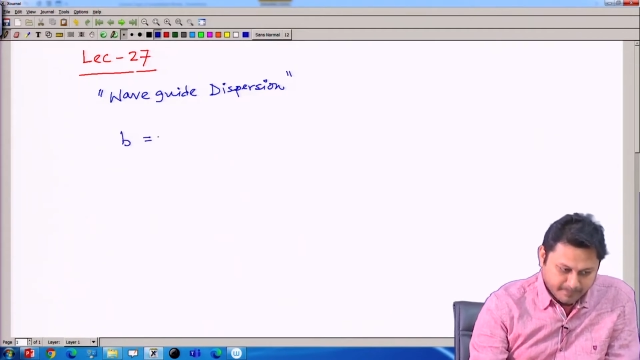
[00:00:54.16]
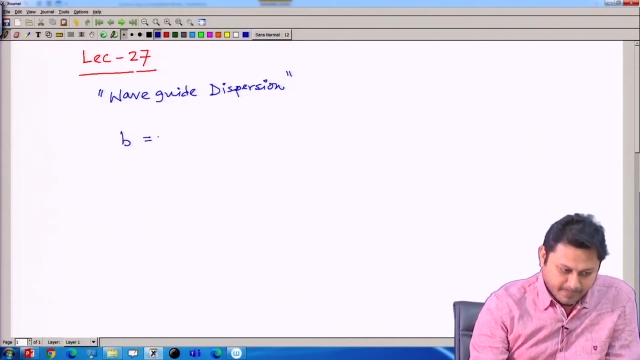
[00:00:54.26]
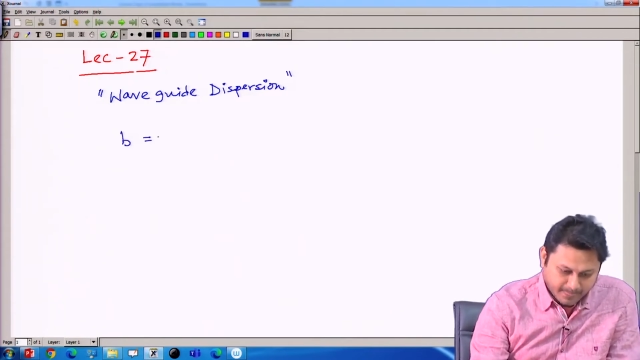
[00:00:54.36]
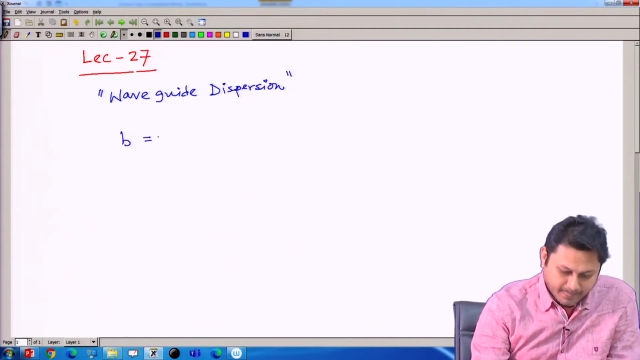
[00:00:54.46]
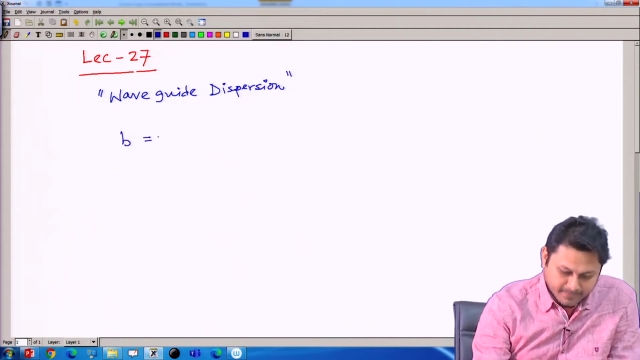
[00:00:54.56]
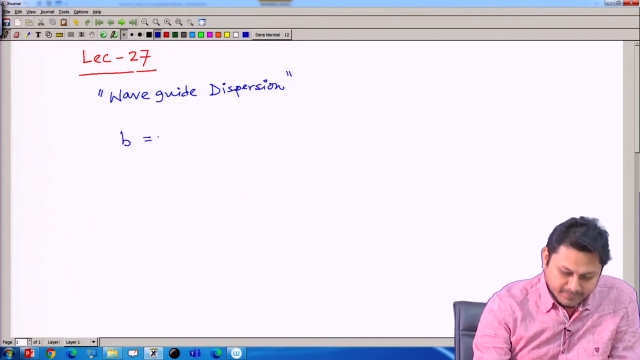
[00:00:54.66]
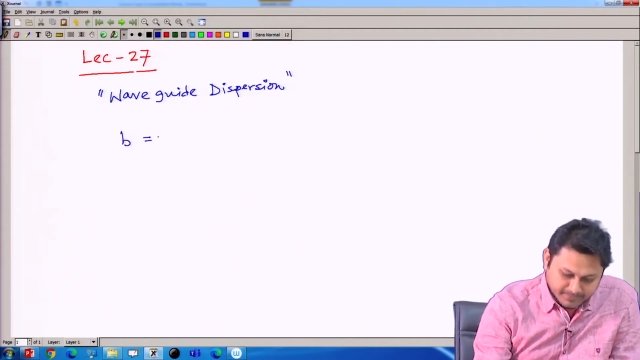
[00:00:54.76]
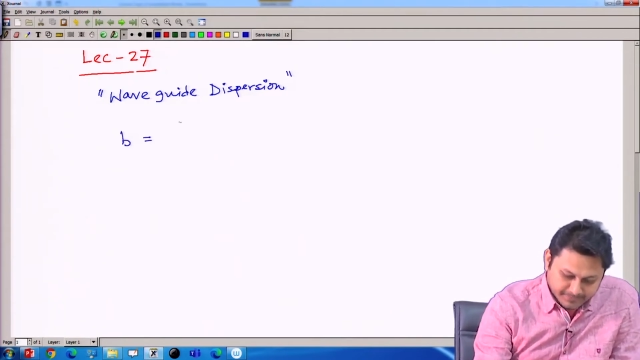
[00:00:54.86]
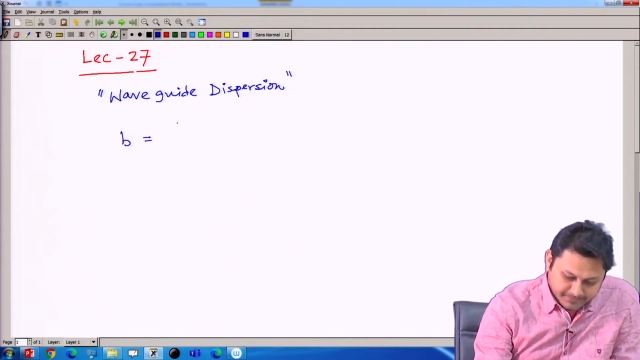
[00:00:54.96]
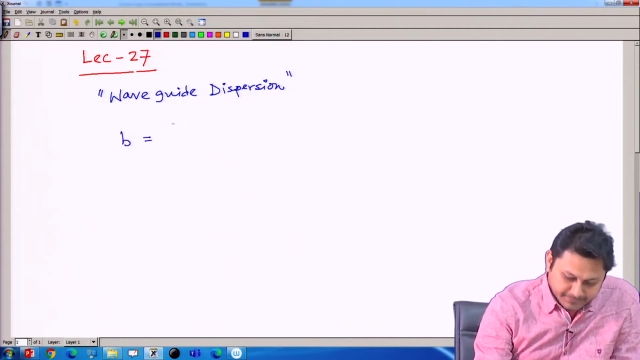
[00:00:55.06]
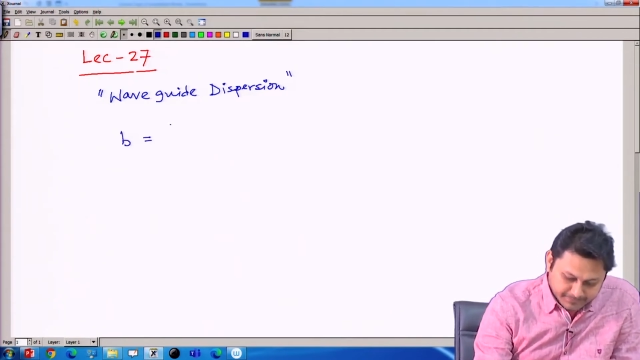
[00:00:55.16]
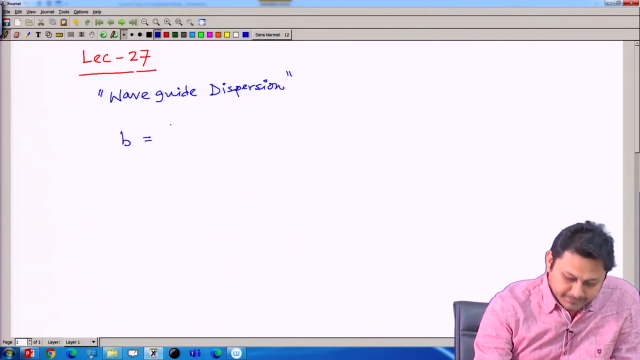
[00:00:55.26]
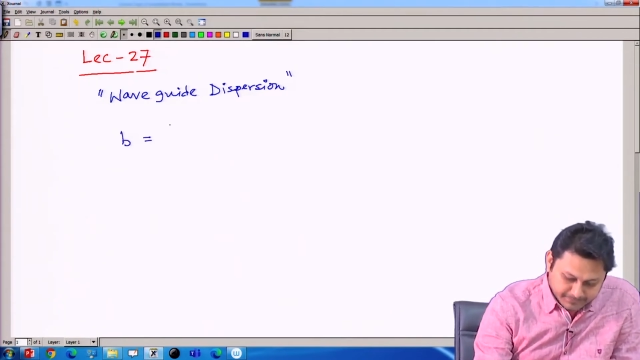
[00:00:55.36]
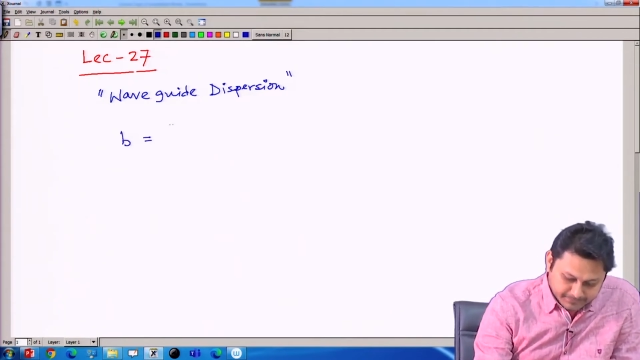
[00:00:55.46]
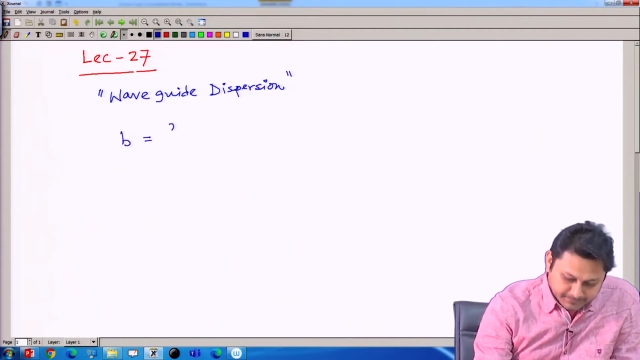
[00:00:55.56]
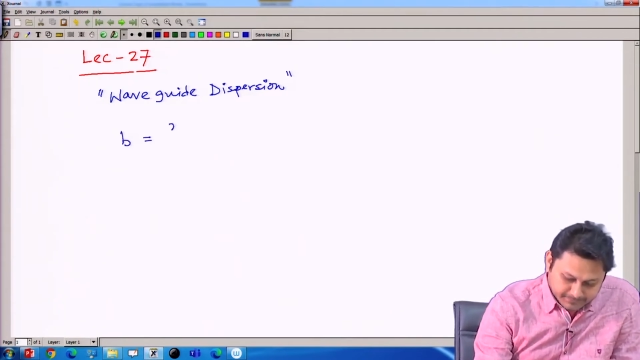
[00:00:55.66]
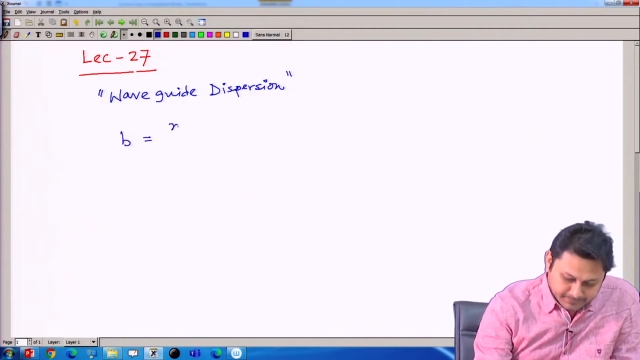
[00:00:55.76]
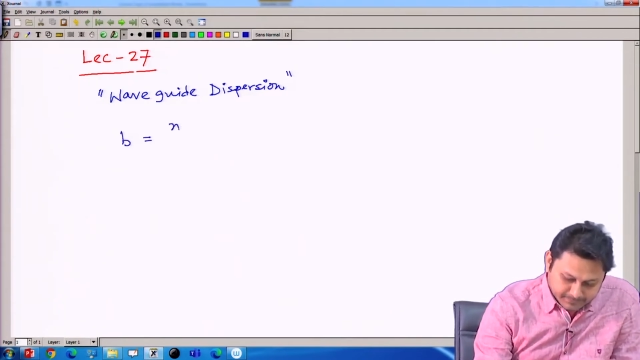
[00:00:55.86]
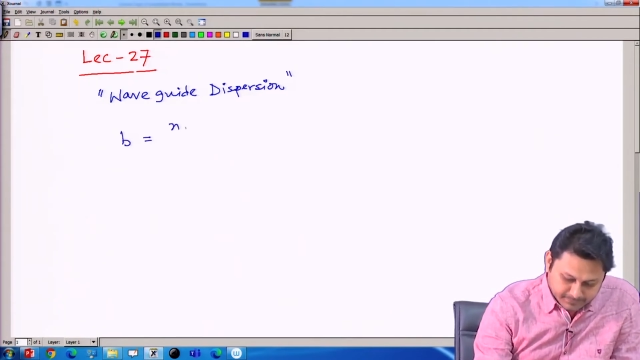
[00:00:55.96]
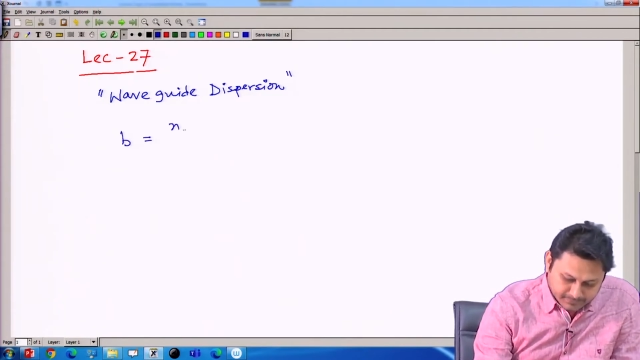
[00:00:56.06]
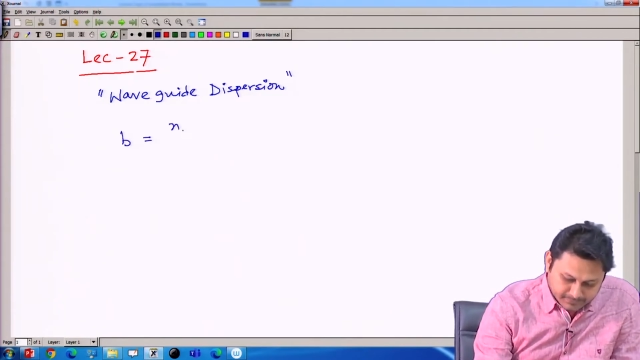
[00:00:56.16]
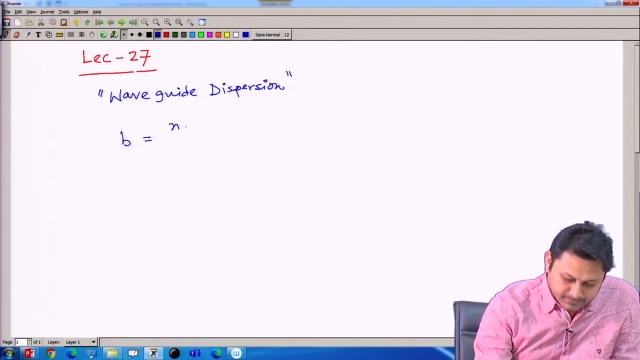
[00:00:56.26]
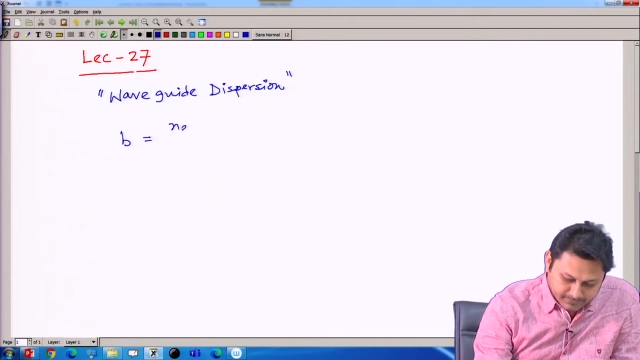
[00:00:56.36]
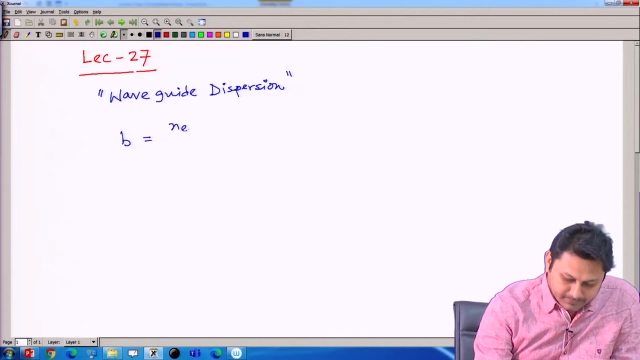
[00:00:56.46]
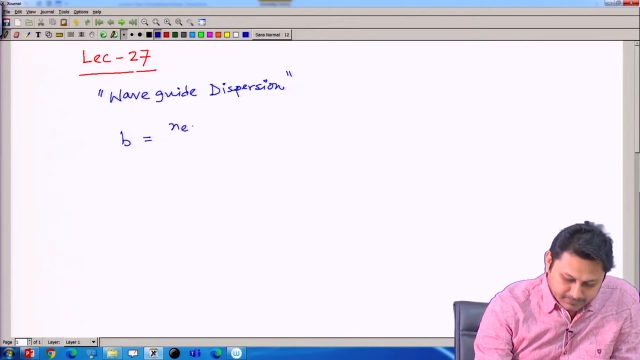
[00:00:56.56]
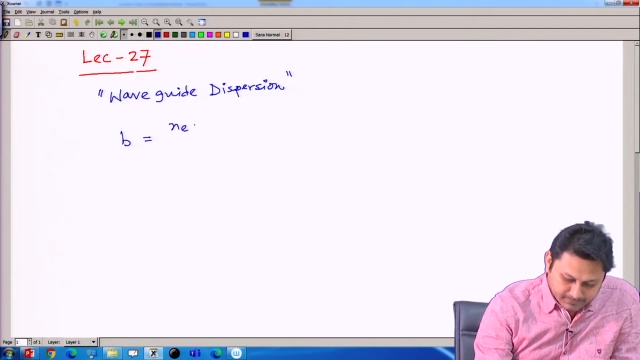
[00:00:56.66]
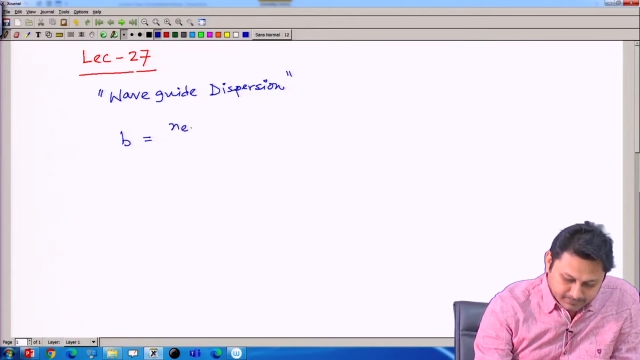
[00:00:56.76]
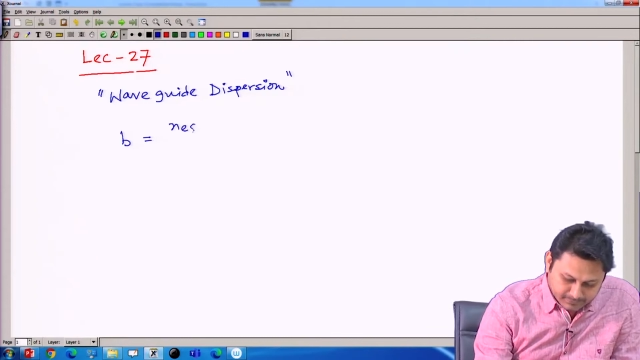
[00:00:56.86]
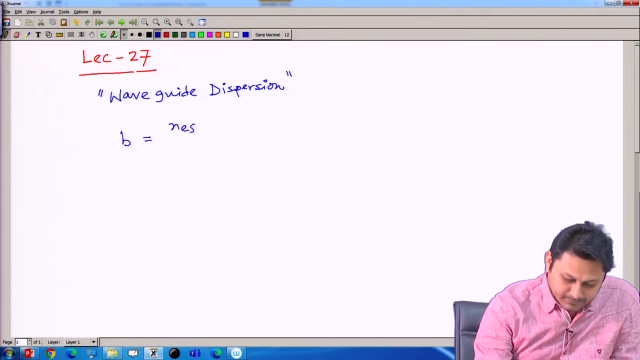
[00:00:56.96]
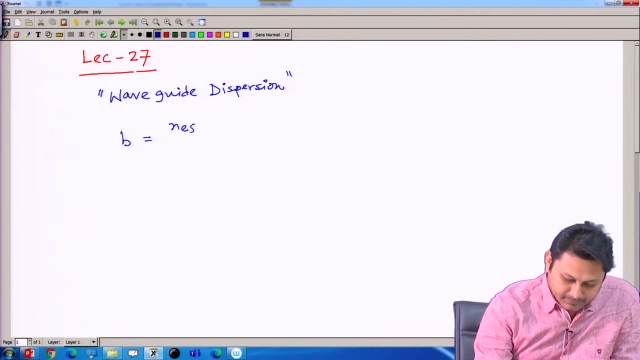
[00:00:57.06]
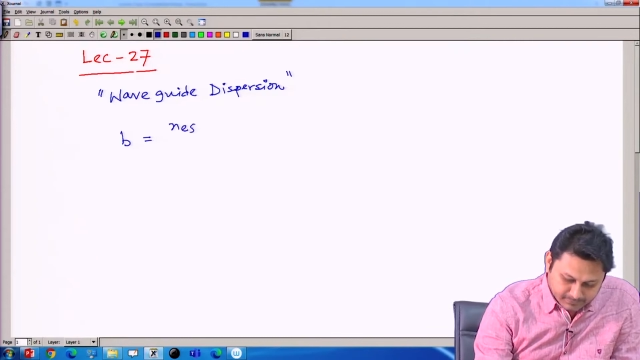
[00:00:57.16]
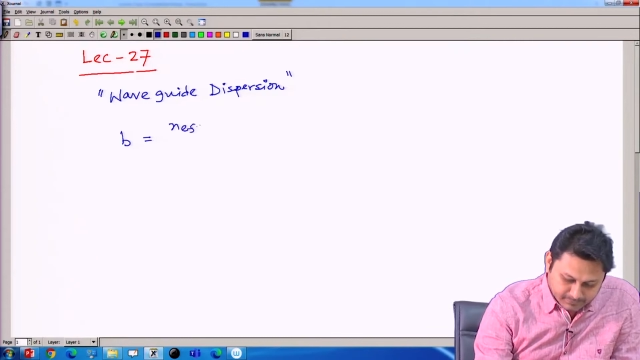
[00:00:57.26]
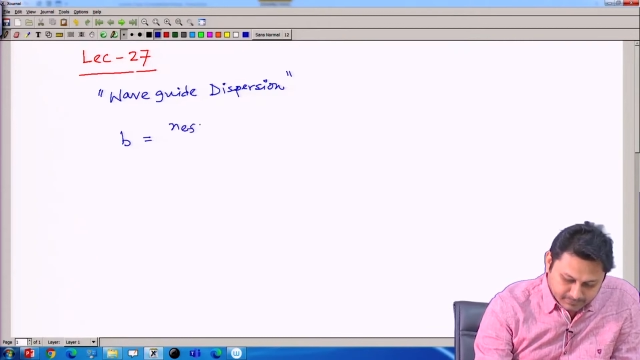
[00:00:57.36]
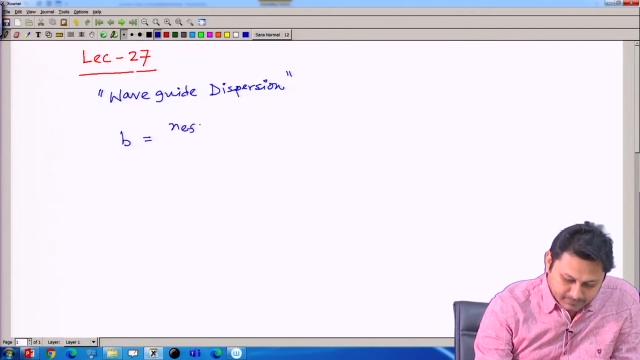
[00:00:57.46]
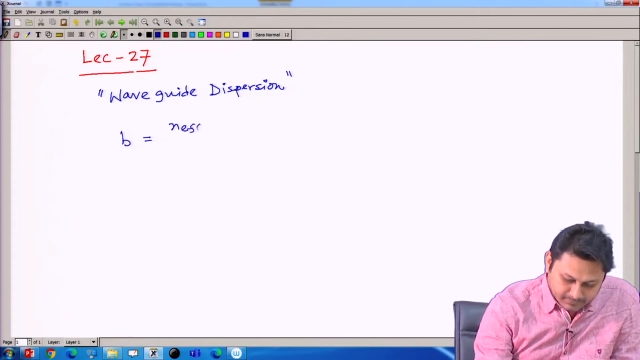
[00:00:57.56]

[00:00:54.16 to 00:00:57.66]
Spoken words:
(silence)